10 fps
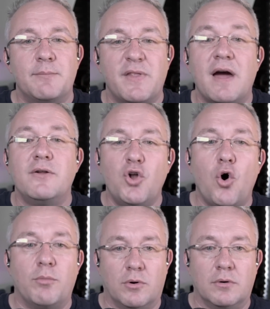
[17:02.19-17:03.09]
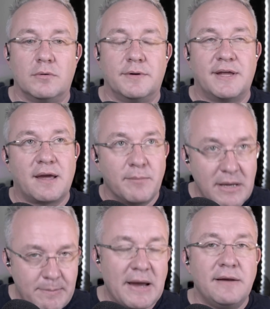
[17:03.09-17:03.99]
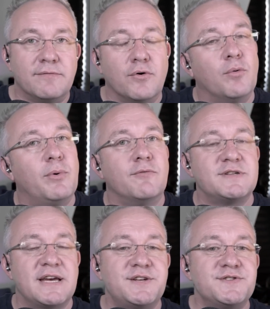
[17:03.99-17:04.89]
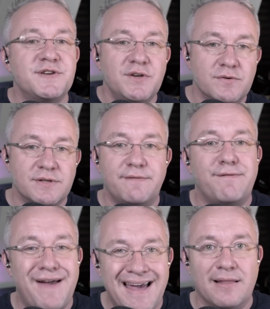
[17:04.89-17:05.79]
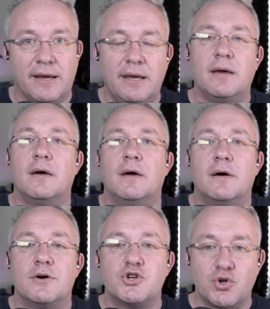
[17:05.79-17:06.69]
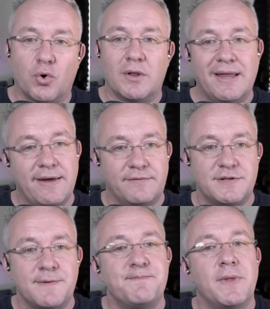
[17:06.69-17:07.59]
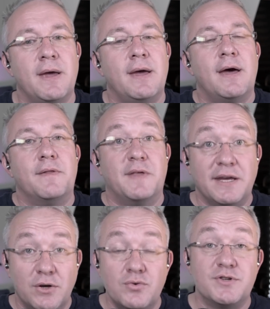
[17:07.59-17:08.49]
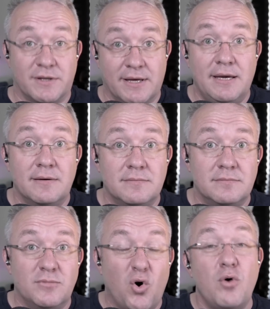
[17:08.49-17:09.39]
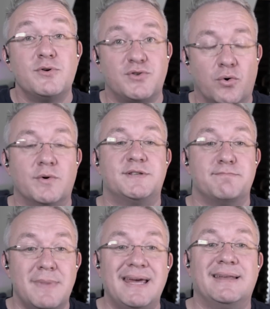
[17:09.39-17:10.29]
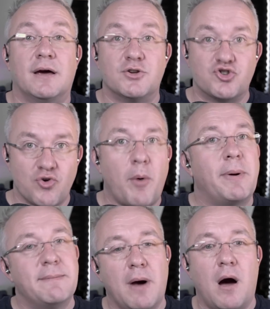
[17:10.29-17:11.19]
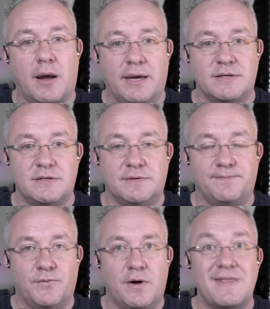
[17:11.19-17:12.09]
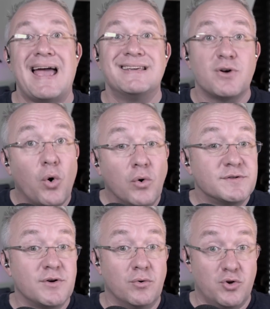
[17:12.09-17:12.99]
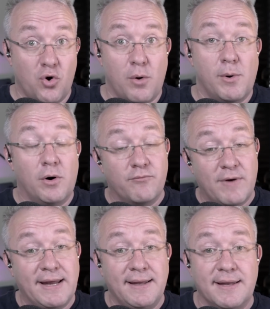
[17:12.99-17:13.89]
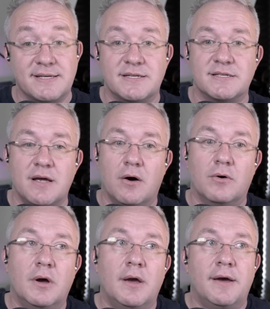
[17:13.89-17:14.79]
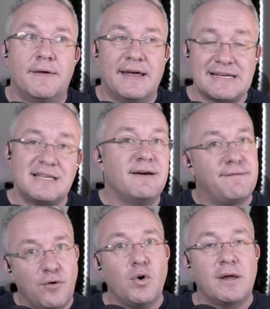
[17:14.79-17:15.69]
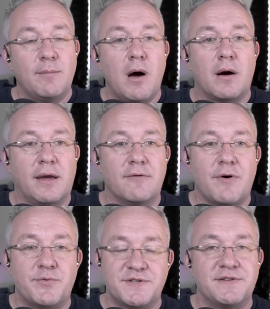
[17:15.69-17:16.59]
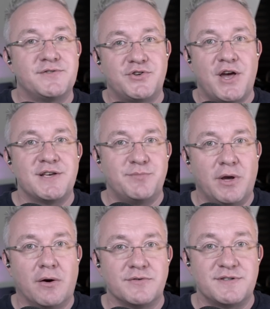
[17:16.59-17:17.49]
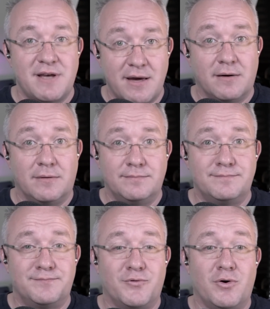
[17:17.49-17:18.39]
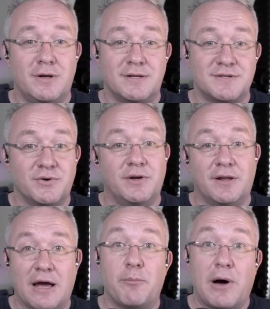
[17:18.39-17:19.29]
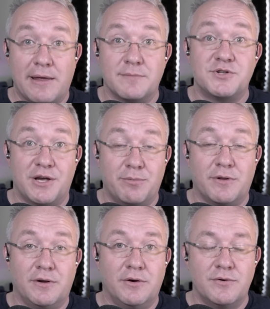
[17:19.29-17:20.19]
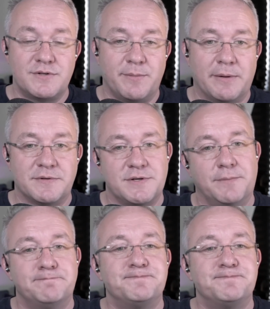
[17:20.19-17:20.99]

But they are normal. They can be painful, but recessions are usually fairly short-lived. They usually, almost always, mean a drop in markets, right? That is also normal. And regular listeners know that actually a falling market represents shares being on sale, all right? And so you can now buy them cheaper than you used to be able to.